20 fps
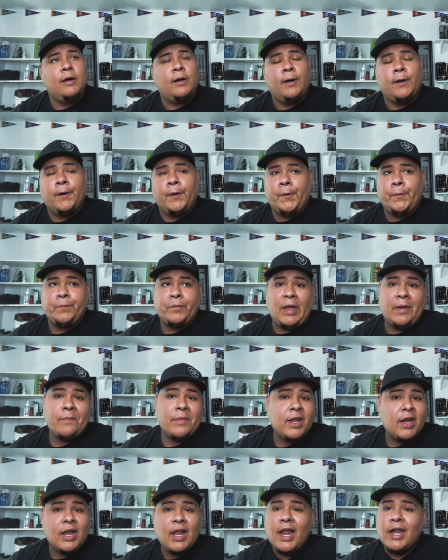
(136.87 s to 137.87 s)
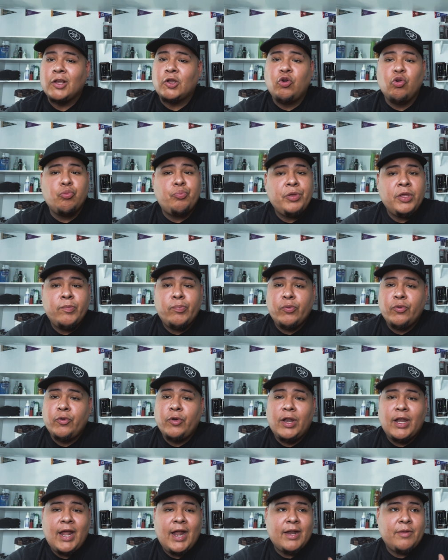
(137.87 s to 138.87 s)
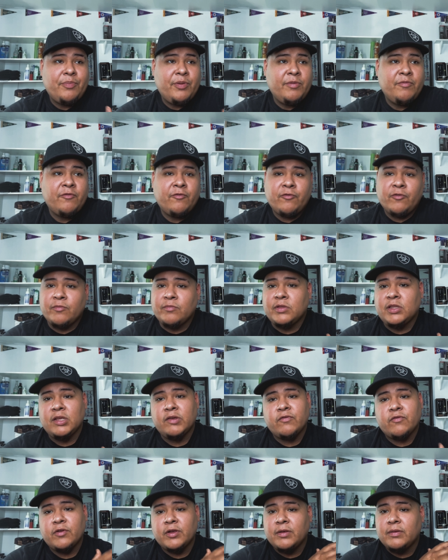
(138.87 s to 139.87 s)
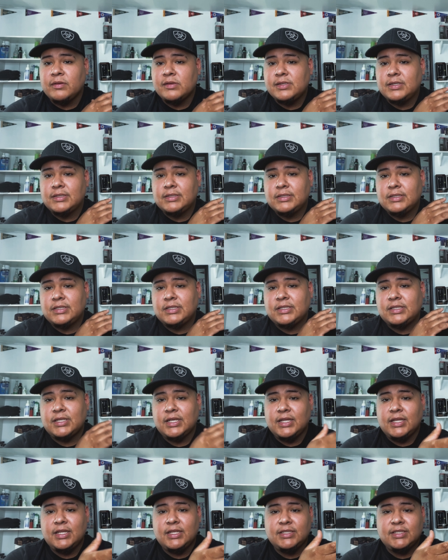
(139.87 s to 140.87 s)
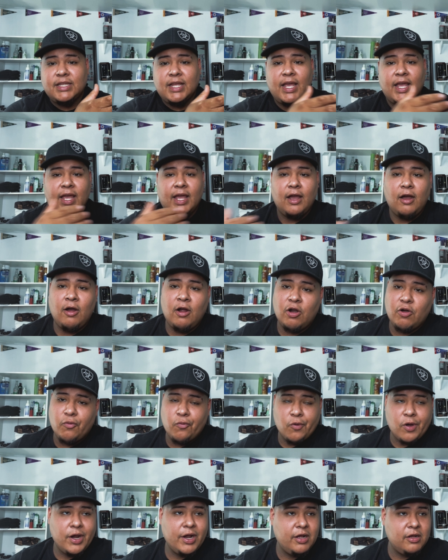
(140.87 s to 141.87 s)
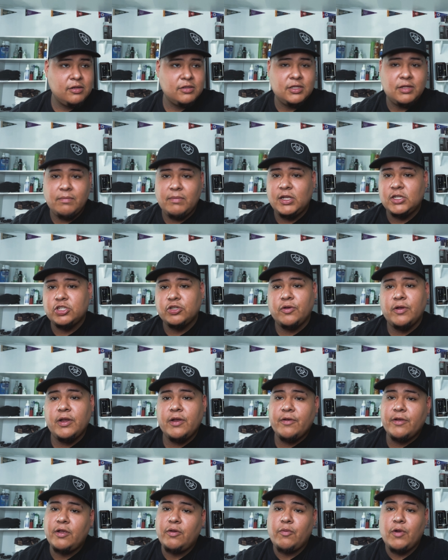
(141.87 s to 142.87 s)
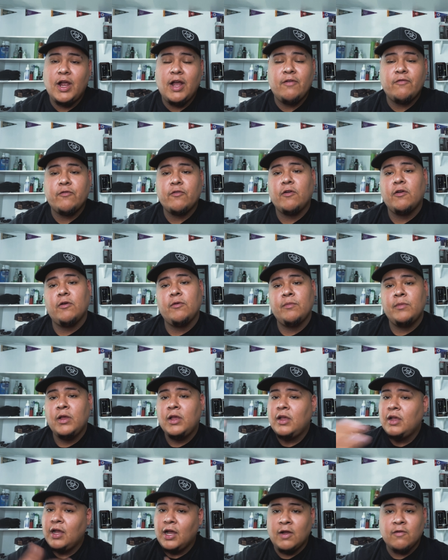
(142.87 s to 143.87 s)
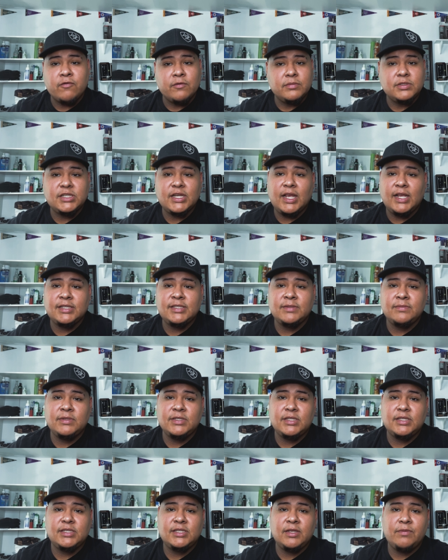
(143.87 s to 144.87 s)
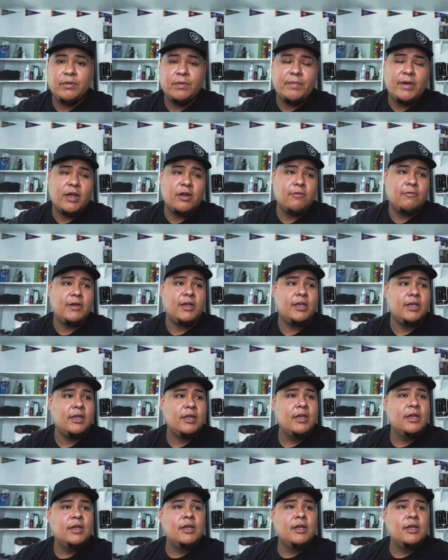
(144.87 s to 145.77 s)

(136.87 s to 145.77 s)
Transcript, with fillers: Um, I met a lot of cool people, a lot of people from different cities that are around the metro area where I'm from. I'm from Jackson, Mississippi, by the way.